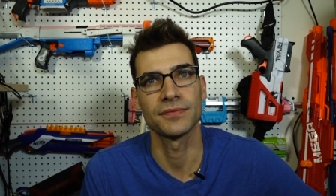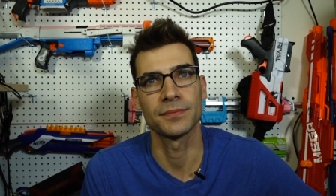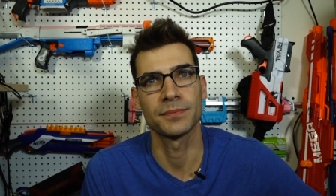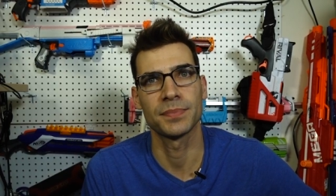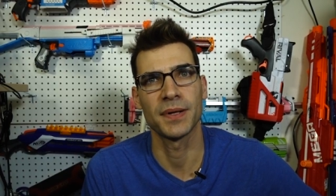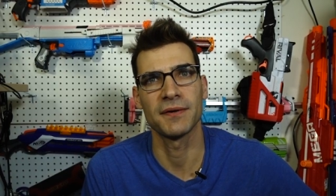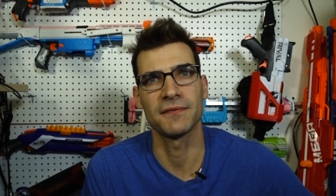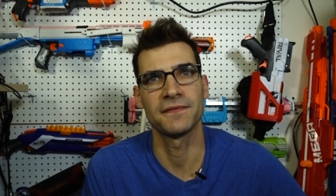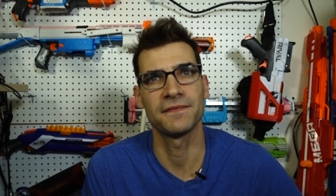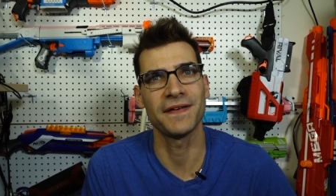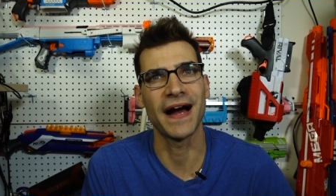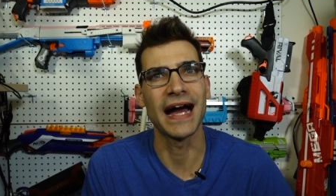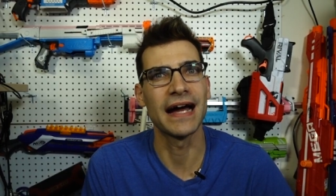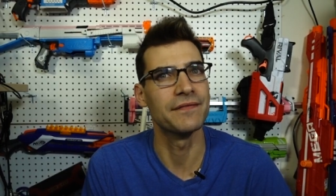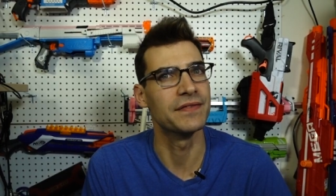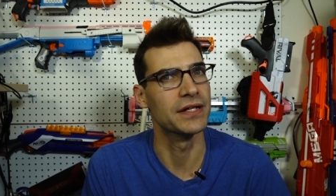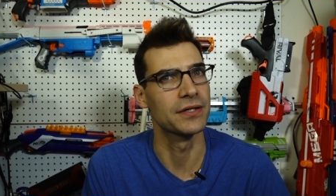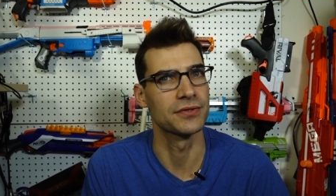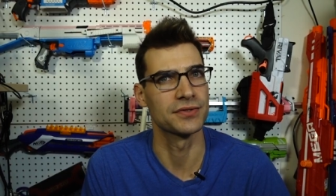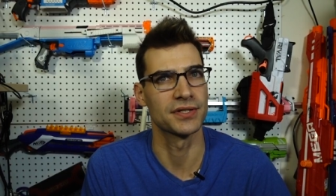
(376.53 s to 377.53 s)
about
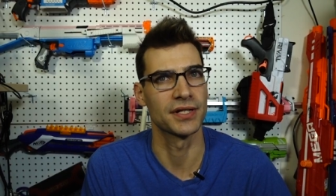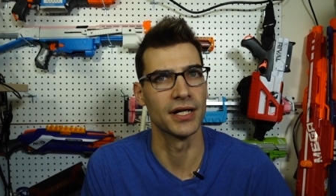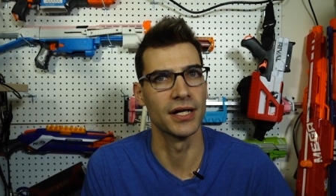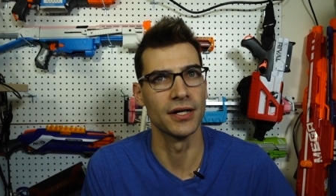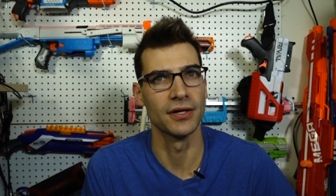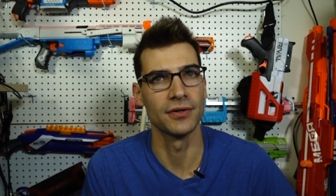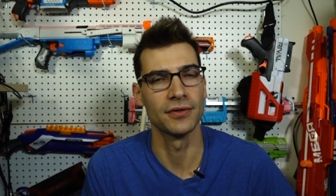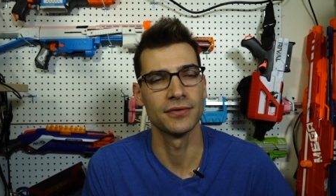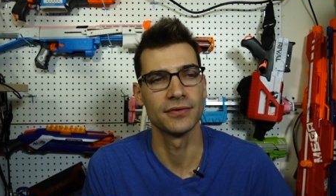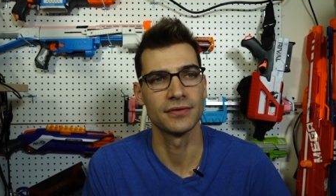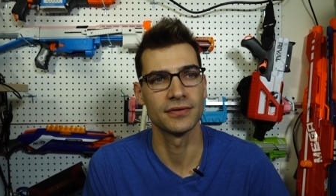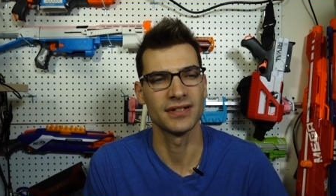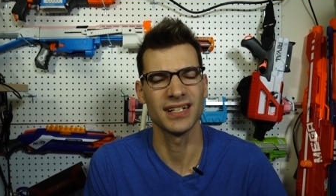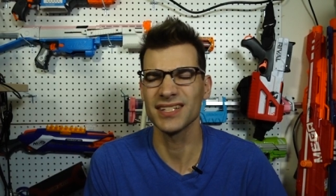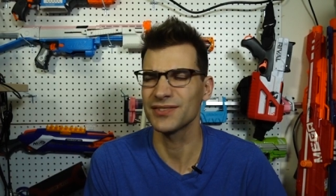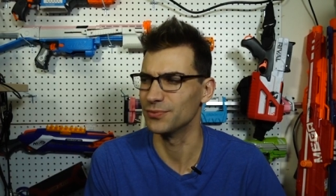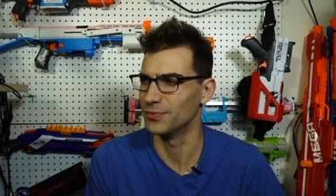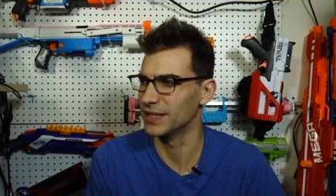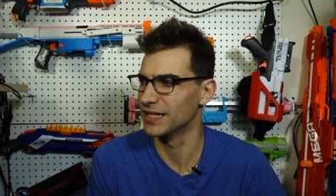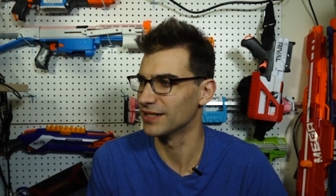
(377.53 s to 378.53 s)
five years ago
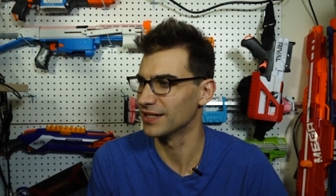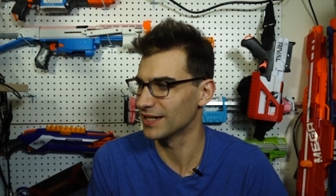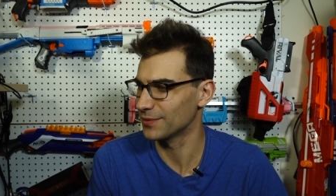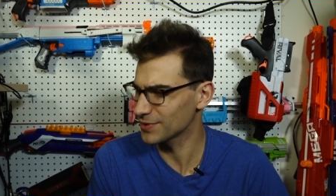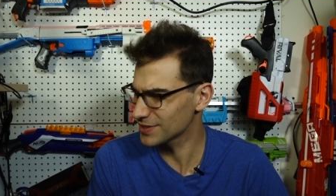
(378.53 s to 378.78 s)
that's weird.